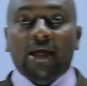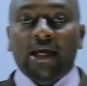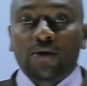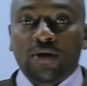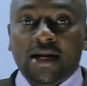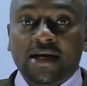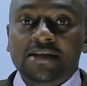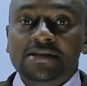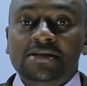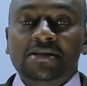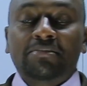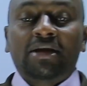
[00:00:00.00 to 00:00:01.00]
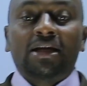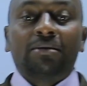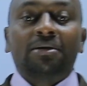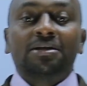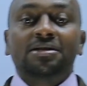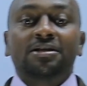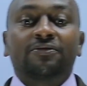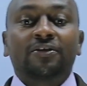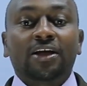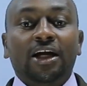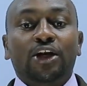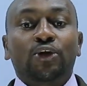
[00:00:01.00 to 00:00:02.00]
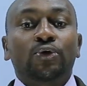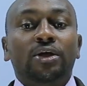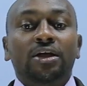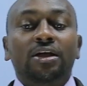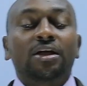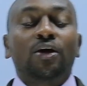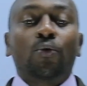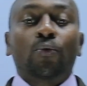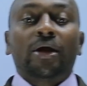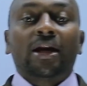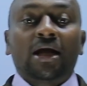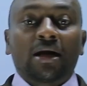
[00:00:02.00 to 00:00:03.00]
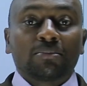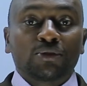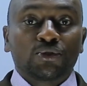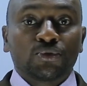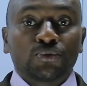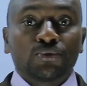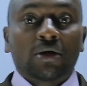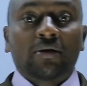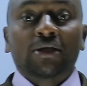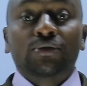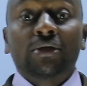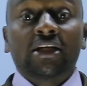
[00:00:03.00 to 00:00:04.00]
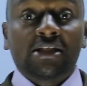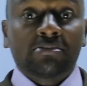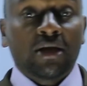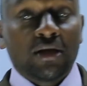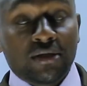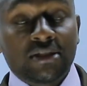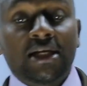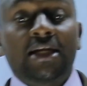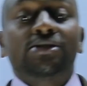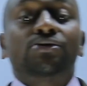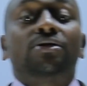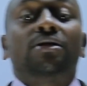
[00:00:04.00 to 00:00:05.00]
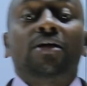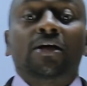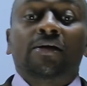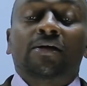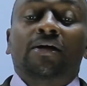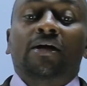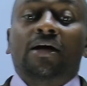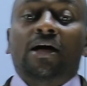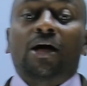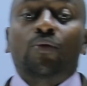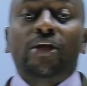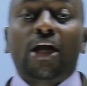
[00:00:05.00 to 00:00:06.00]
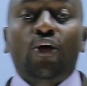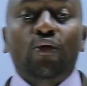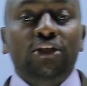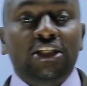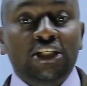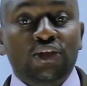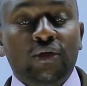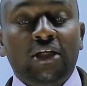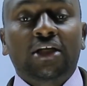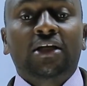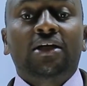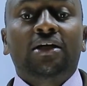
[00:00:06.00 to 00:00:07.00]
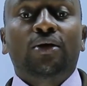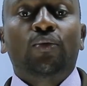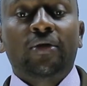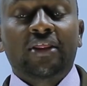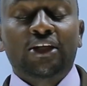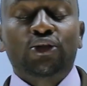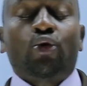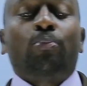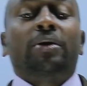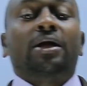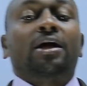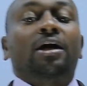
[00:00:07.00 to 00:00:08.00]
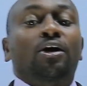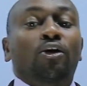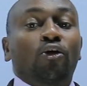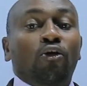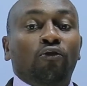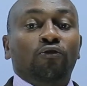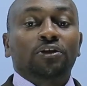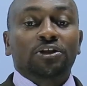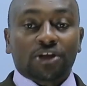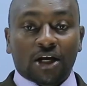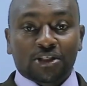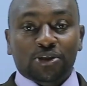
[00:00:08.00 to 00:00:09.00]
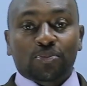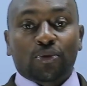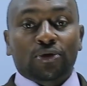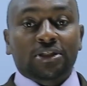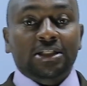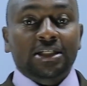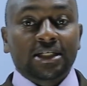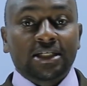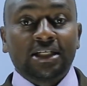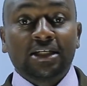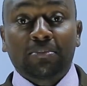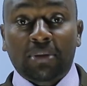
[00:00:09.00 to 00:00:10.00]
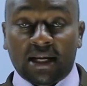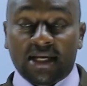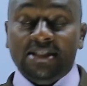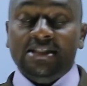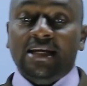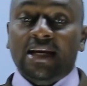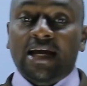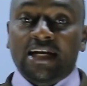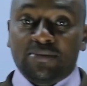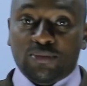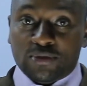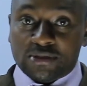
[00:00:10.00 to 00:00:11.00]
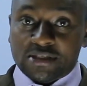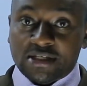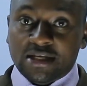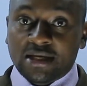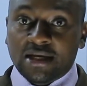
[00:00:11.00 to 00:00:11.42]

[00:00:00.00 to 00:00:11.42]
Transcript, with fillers: Hello learners, my name is Stephen Kariungi. Welcome to our today's biology lesson. Uh, we are continuing with the topic of transport in plants and animals.